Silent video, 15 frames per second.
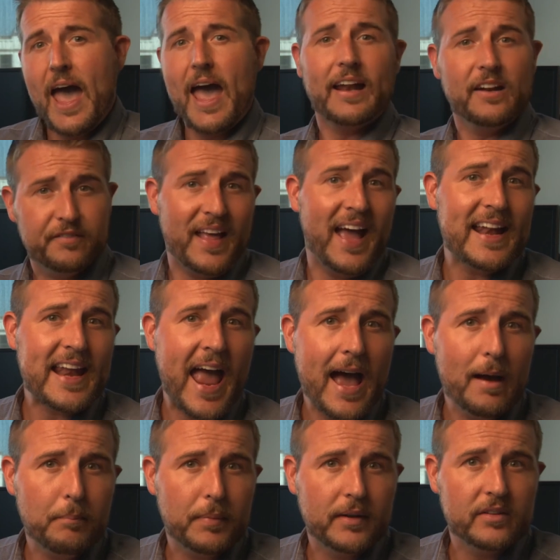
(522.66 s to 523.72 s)
And if that
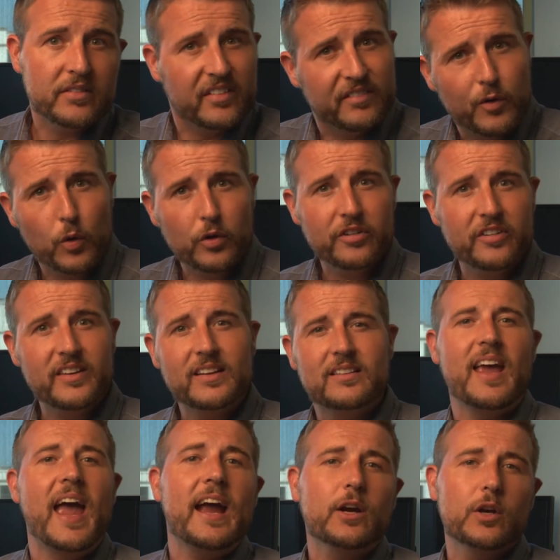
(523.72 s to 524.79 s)
happens, of course, the
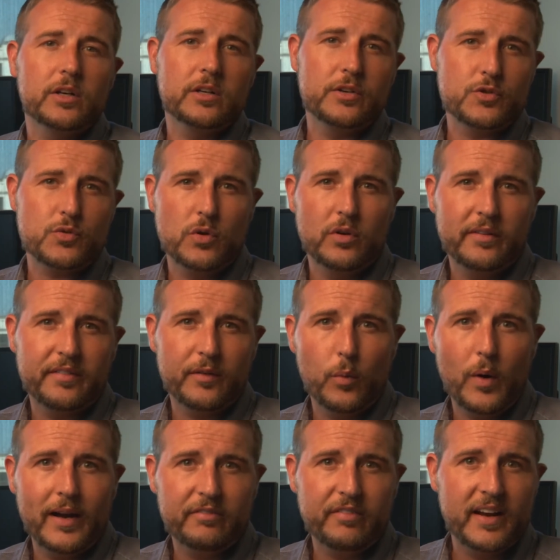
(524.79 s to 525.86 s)
attacker in control of the
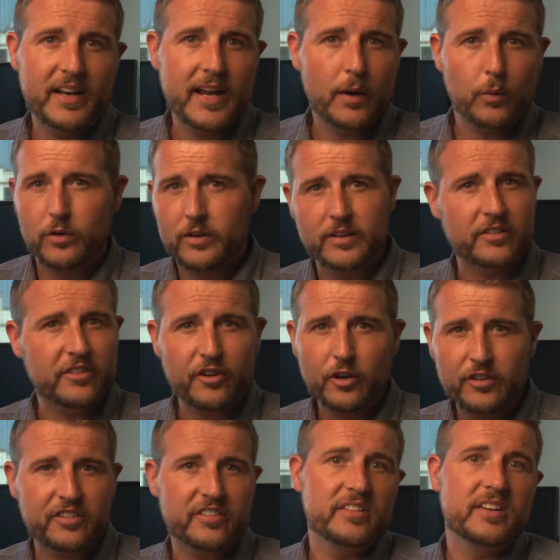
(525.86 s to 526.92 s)
Wi-Fi network can
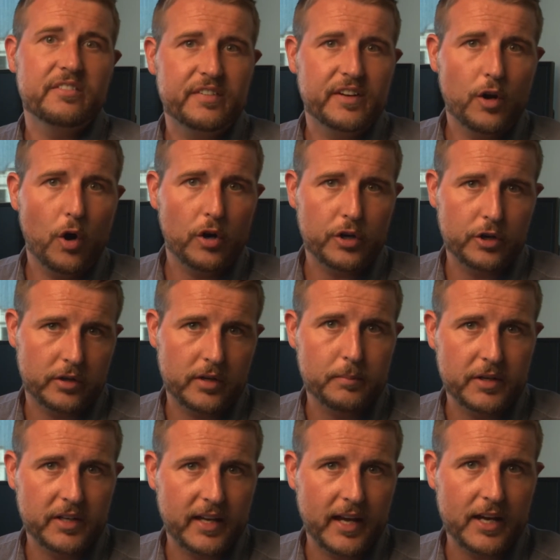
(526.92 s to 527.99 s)
start sniffing all your
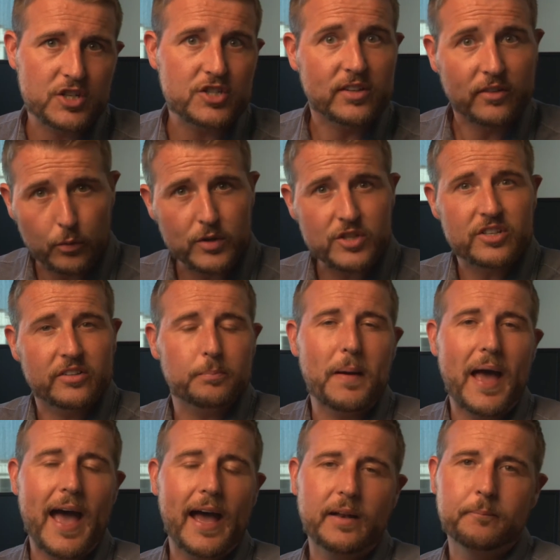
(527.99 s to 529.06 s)
communications, which is
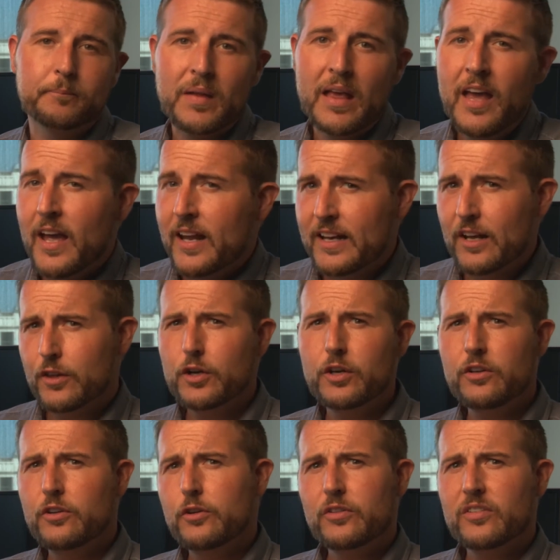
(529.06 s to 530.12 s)
bad. Now, the
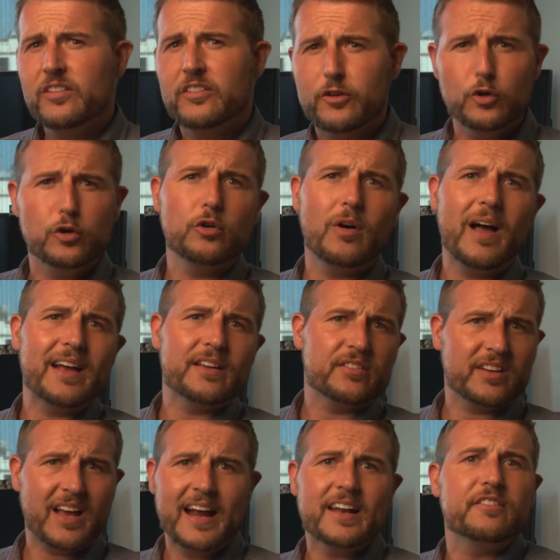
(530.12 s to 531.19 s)
good news is Google
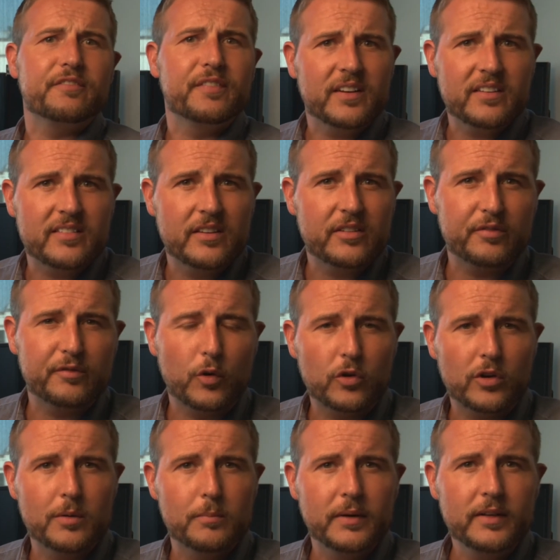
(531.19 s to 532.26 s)
has kind of fixed this
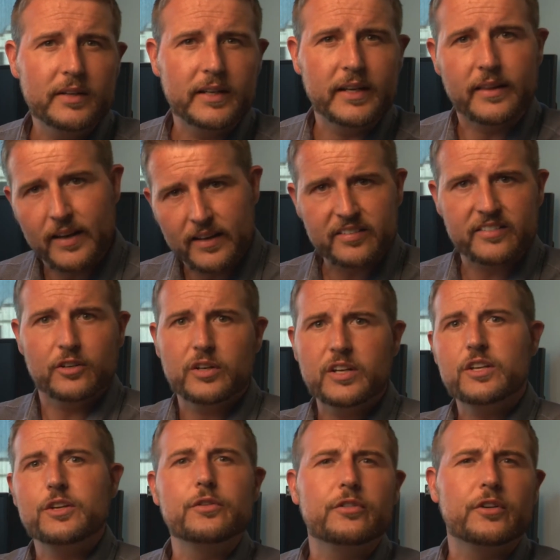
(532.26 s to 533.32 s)
vulnerability. They still
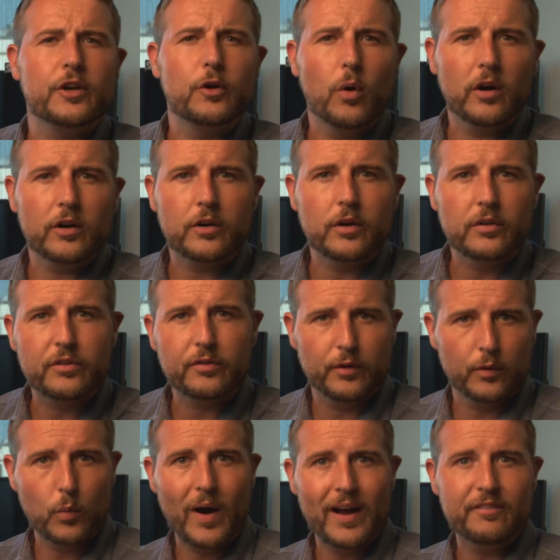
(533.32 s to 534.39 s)
can use QR codes
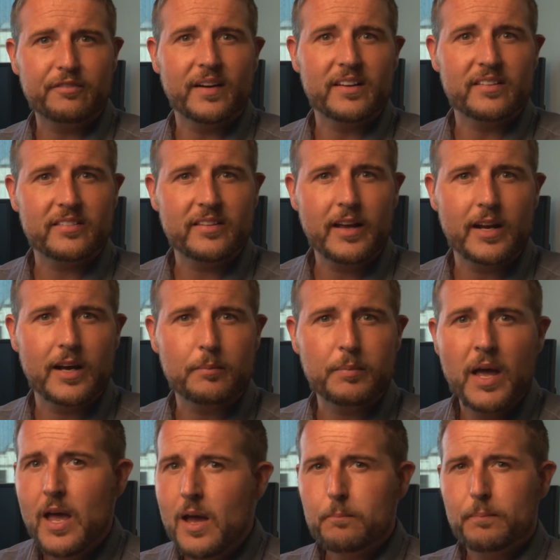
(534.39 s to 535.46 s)
for Wi-Fi setup,
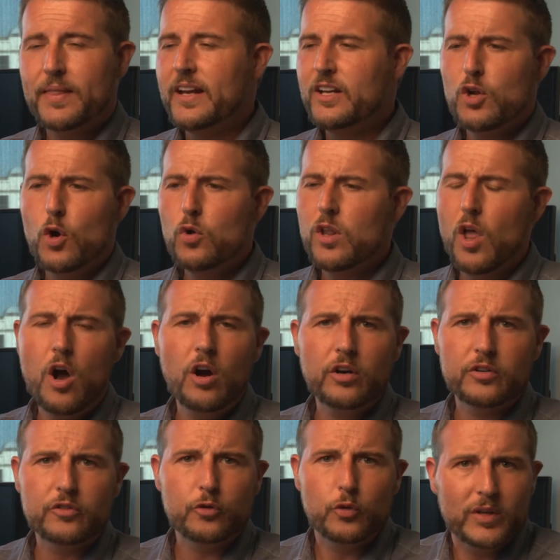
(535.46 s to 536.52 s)
but they no
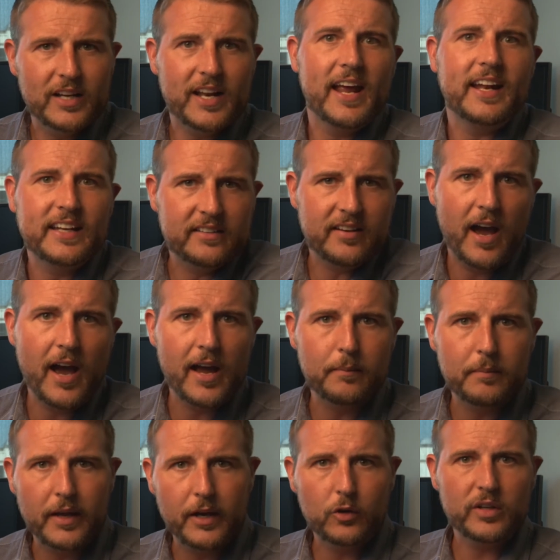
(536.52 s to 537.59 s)
longer do it at any
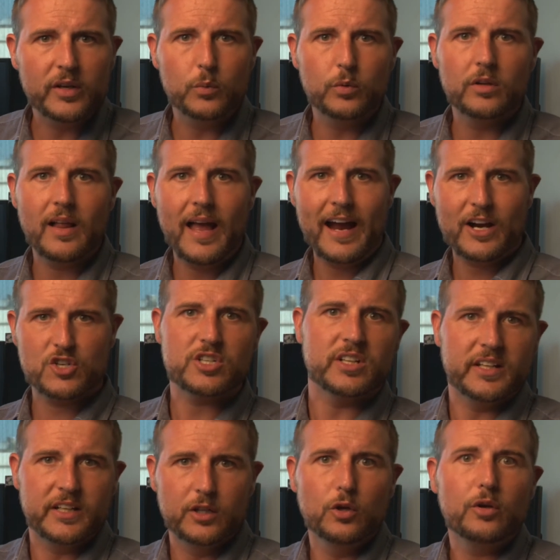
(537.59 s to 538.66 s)
time. They only will
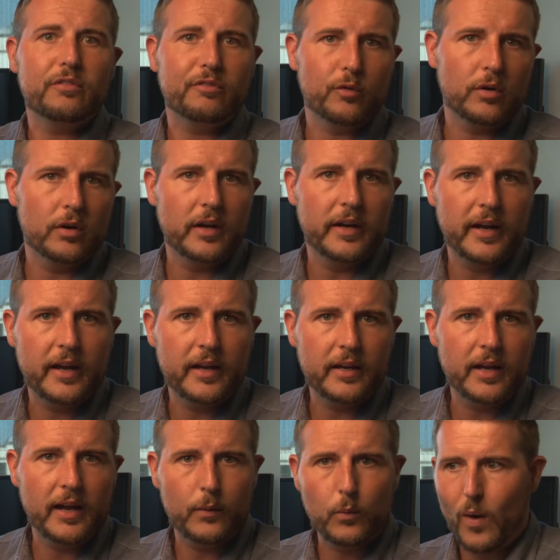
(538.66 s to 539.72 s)
actually look for
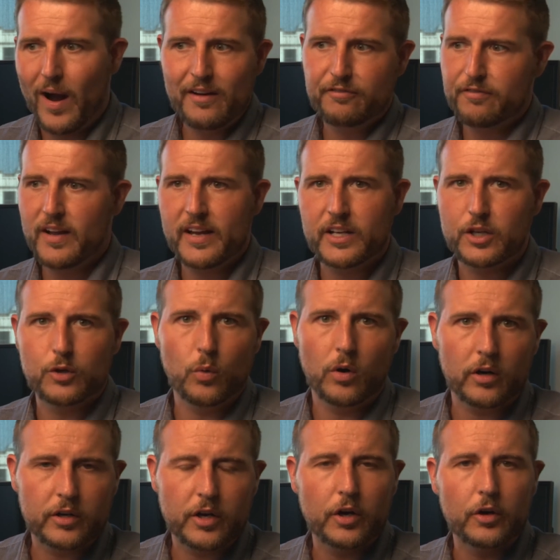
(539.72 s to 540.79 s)
a Wi-Fi
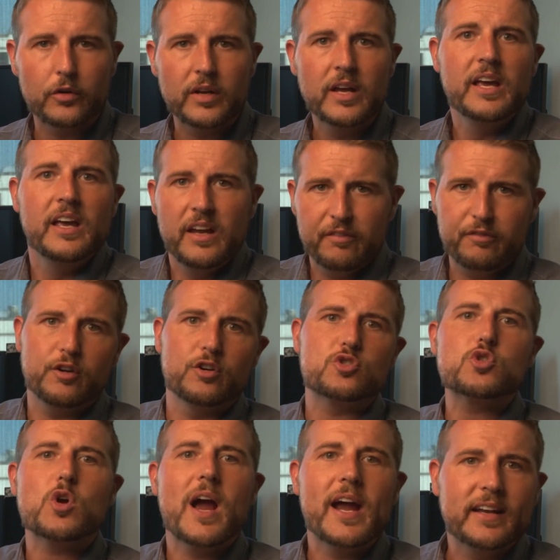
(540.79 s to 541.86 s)
QR code if you're
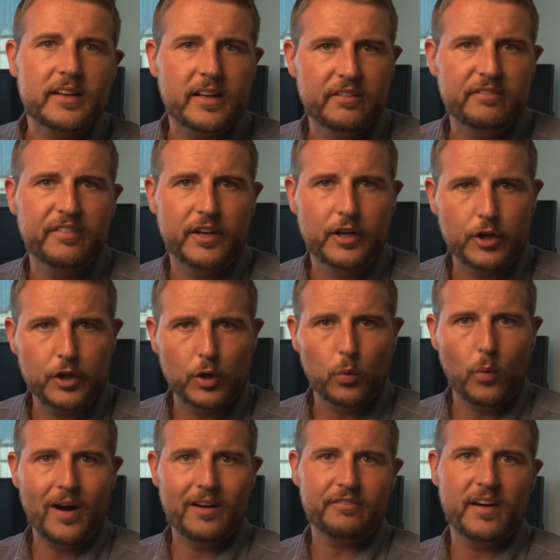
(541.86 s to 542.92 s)
trying to configure your
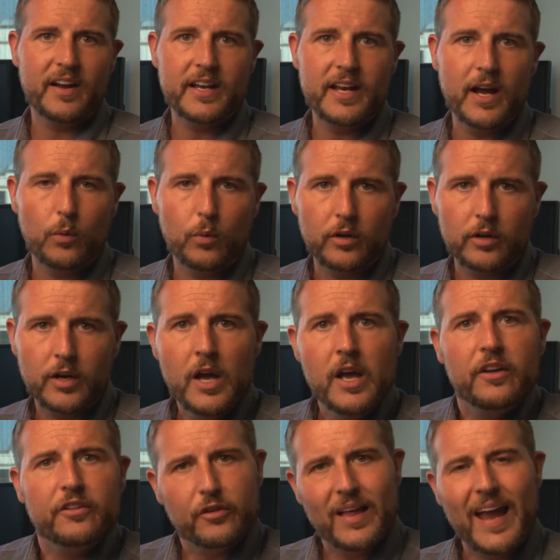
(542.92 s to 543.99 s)
Wi-Fi network.
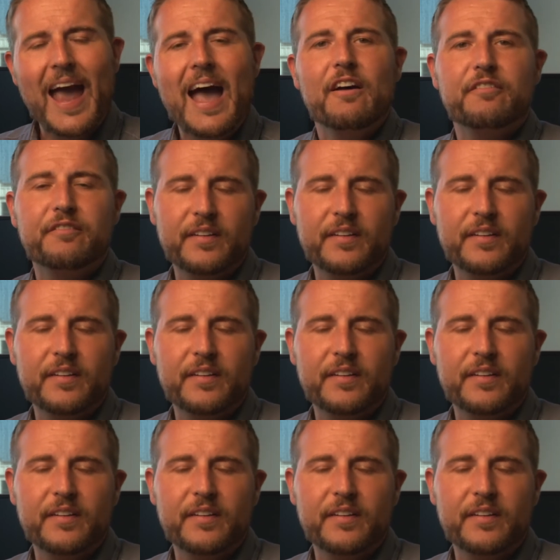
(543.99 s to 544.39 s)
So they have